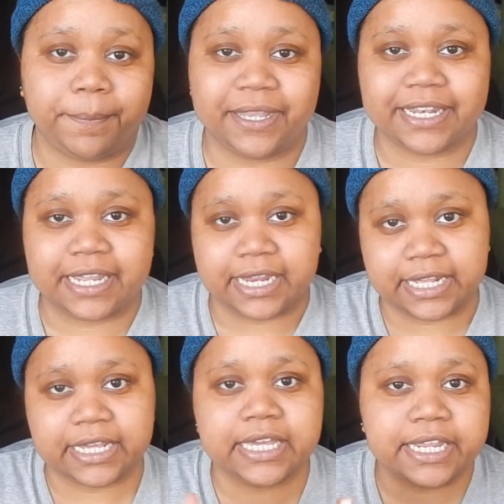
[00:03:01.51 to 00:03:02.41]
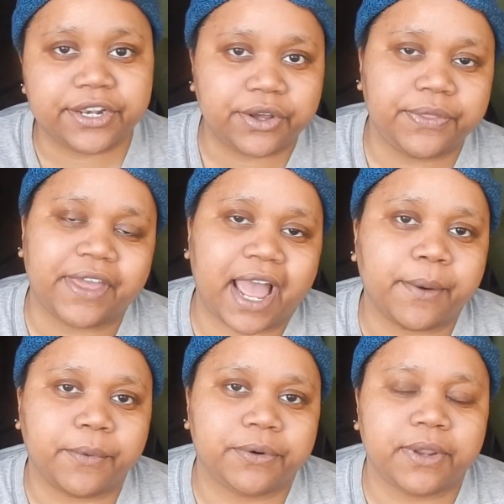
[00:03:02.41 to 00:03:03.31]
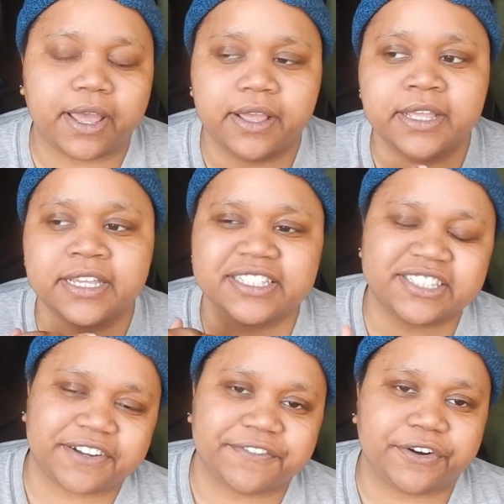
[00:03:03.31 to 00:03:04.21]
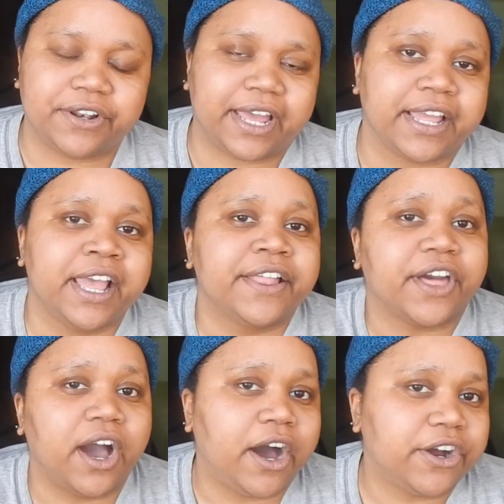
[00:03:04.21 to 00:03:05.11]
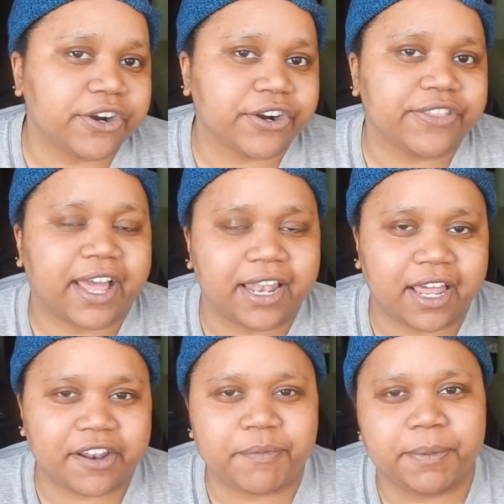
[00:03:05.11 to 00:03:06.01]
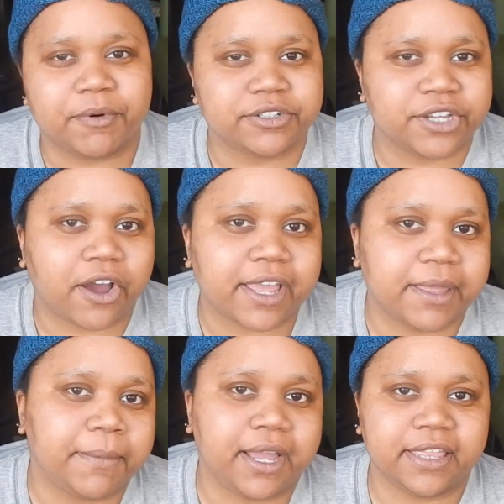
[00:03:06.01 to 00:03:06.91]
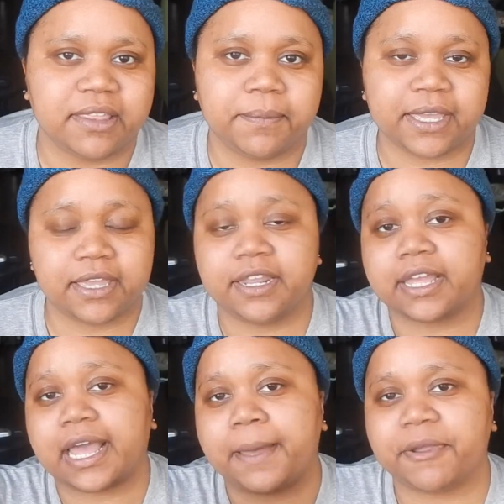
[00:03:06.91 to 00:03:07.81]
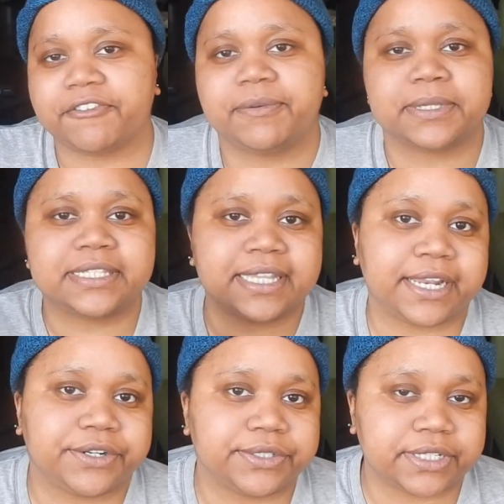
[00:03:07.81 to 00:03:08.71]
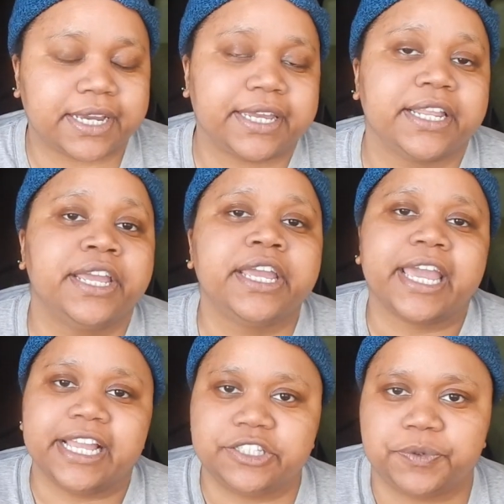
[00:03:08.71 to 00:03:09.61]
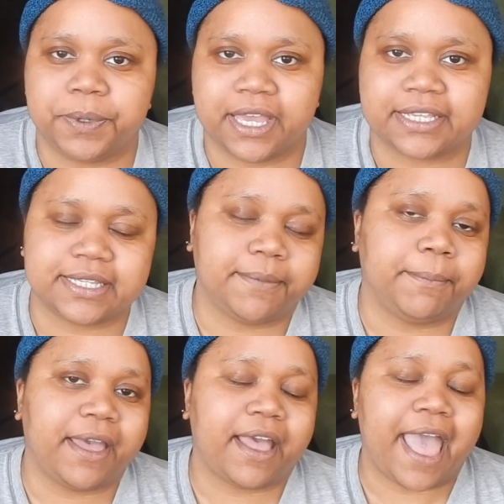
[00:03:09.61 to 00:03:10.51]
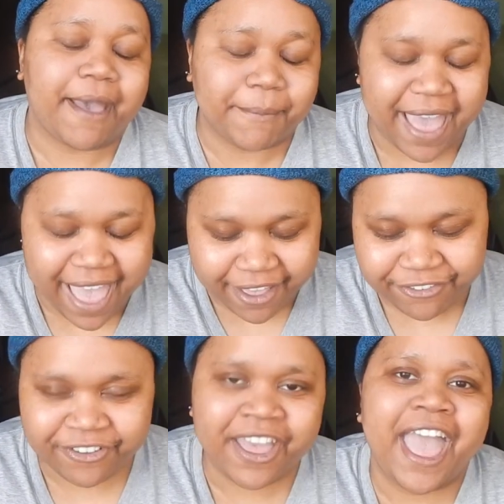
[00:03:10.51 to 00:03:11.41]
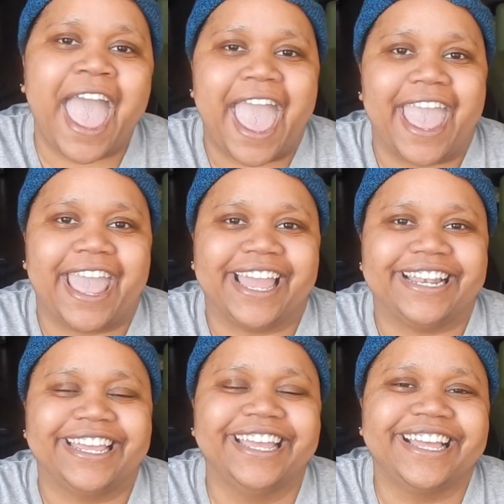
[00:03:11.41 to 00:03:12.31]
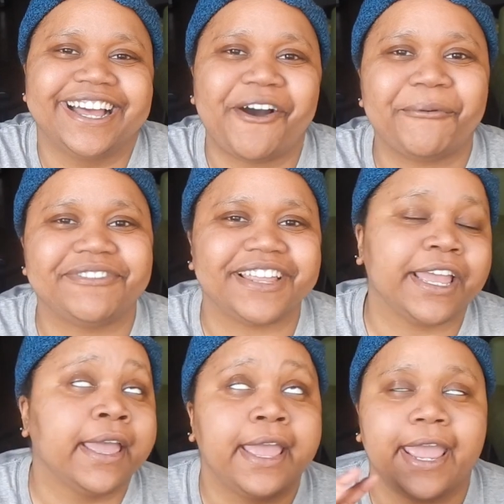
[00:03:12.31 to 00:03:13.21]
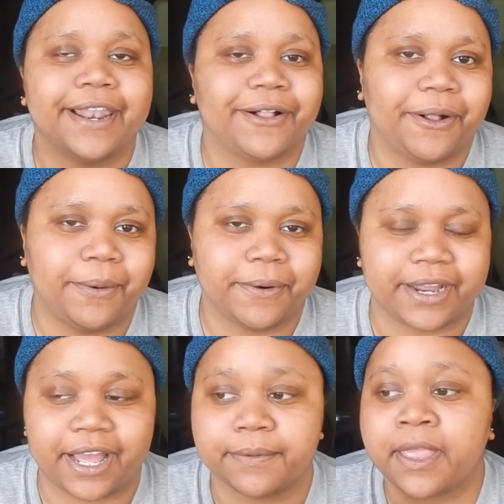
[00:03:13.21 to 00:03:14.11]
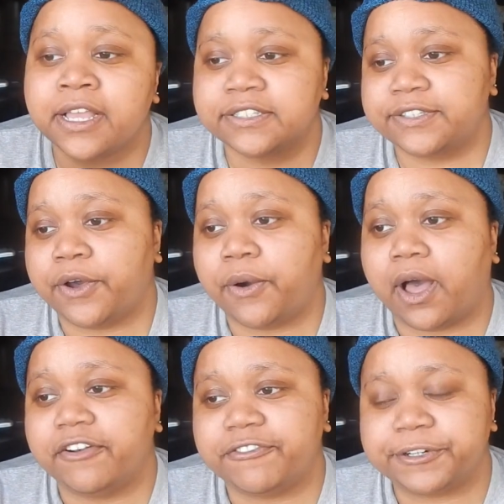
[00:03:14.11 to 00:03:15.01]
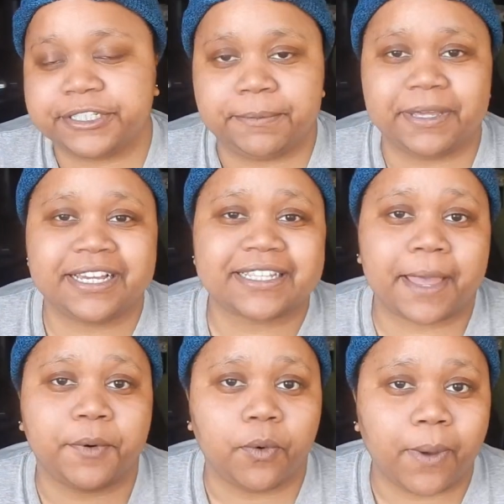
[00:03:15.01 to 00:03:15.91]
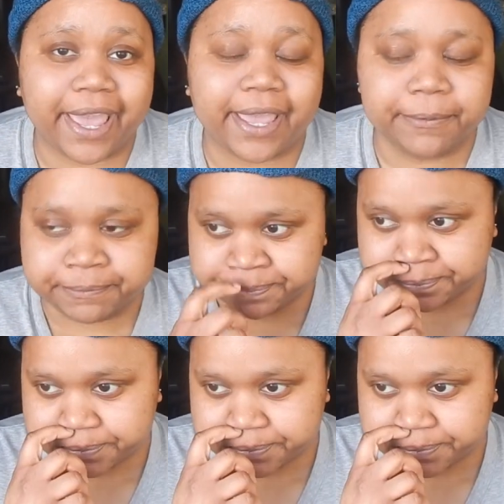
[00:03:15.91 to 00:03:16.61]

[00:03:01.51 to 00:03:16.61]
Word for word: been eating keto that I won't suffer like the hunger that a lot of people are talking about in the beginning, coming from a standard diet into P S M F, and hopefully it'll all work out. So unfortunately, because I'm away,